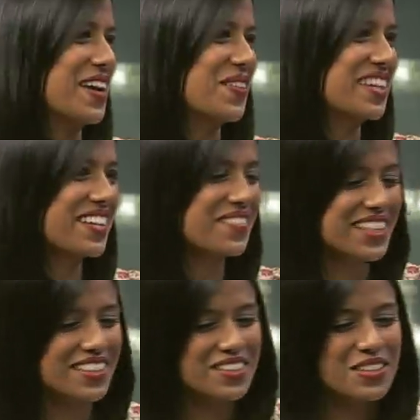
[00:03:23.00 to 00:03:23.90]
with that one. I
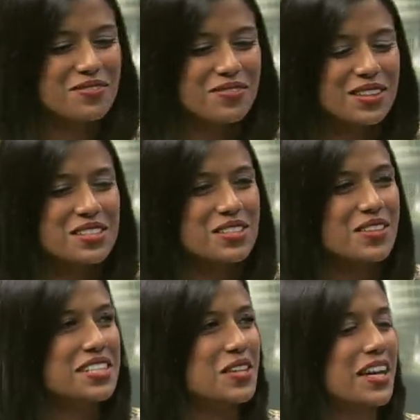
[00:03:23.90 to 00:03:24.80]
mean, you know, you're full of
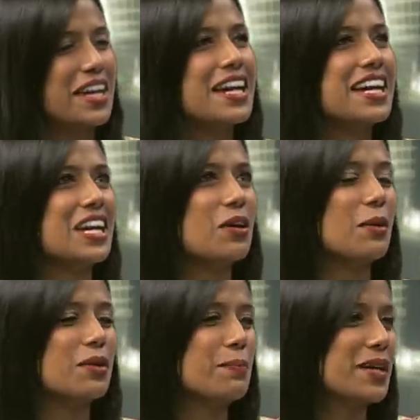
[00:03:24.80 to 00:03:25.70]
stories. Okay, now
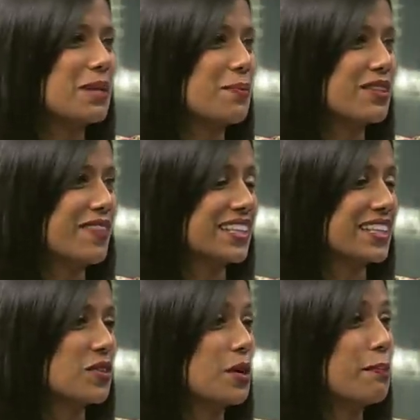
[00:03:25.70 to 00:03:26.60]
I'm going to pick up on the fact
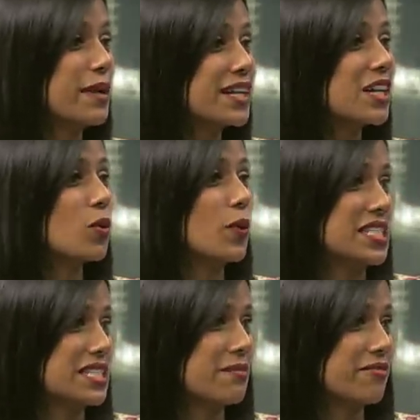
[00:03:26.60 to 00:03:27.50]
that you're a big
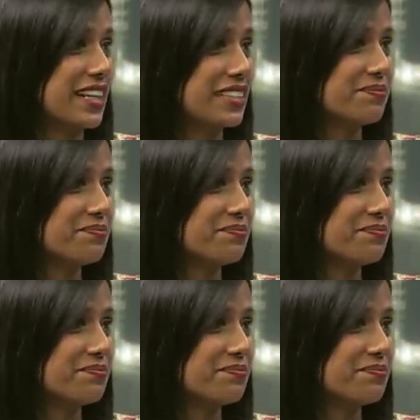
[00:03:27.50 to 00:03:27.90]
West Ham fan.